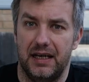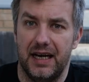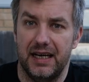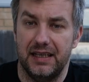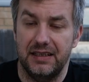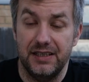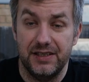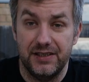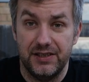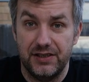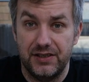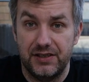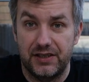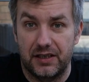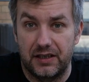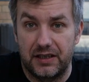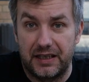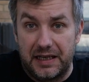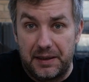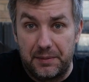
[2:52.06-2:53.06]

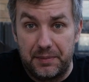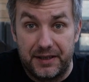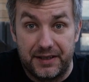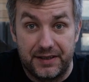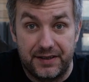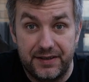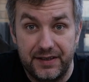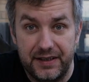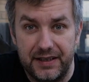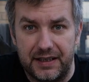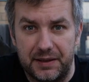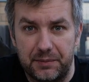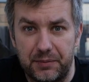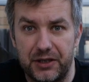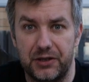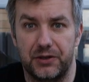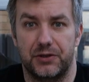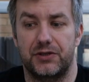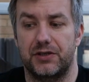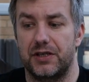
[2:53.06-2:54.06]
necessarily a bad thing,
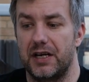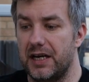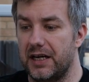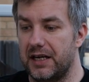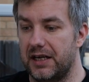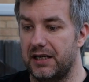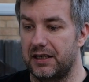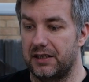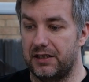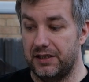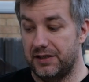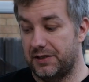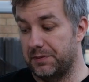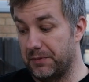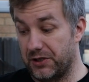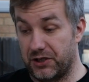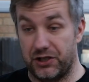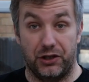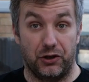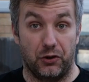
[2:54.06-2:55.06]
because this
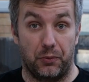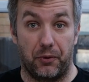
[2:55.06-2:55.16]
machine